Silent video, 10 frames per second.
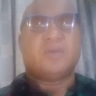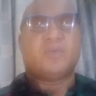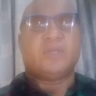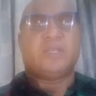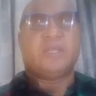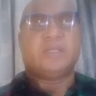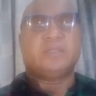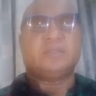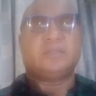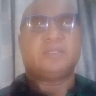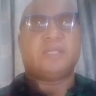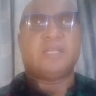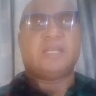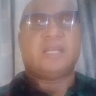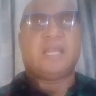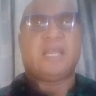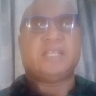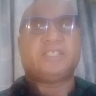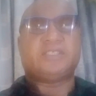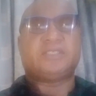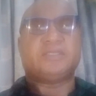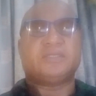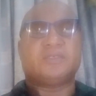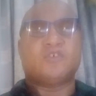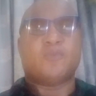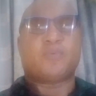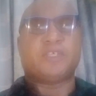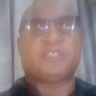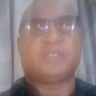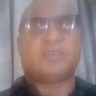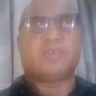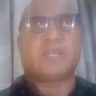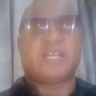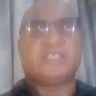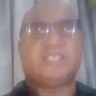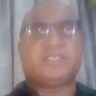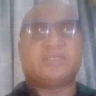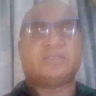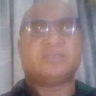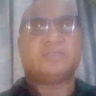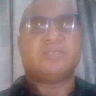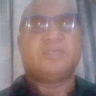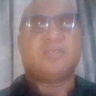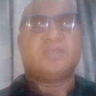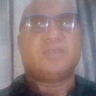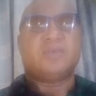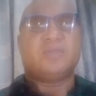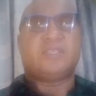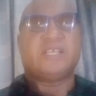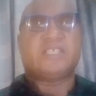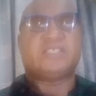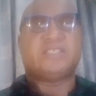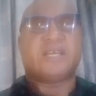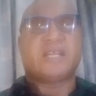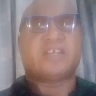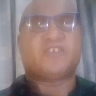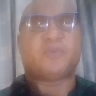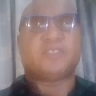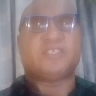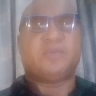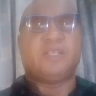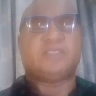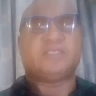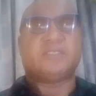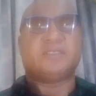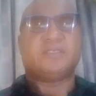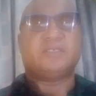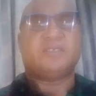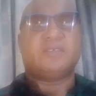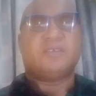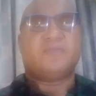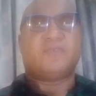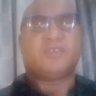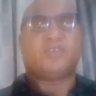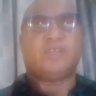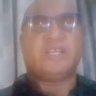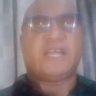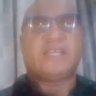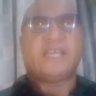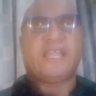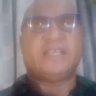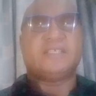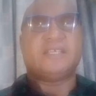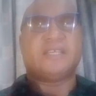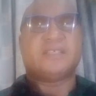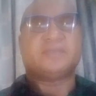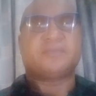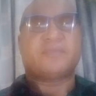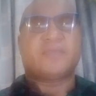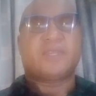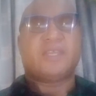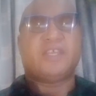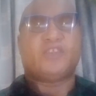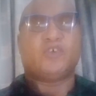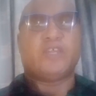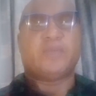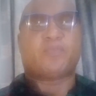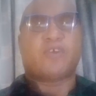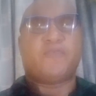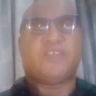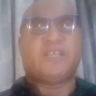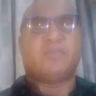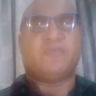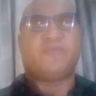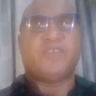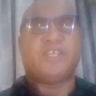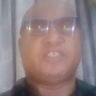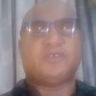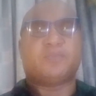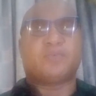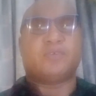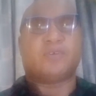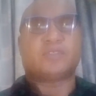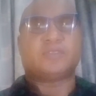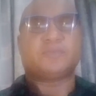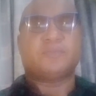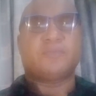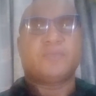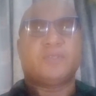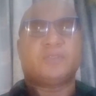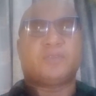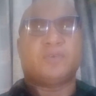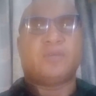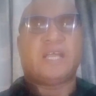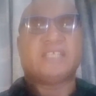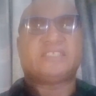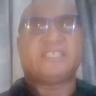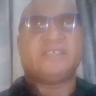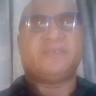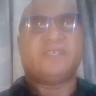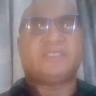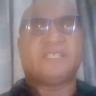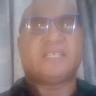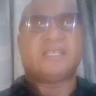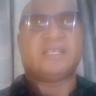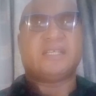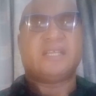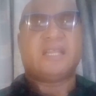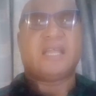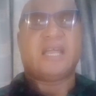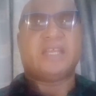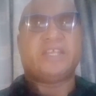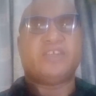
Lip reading: within a large corporation or organization who takes direct responsibility for turning an idea into a profitable finished product through assertive risk-taking and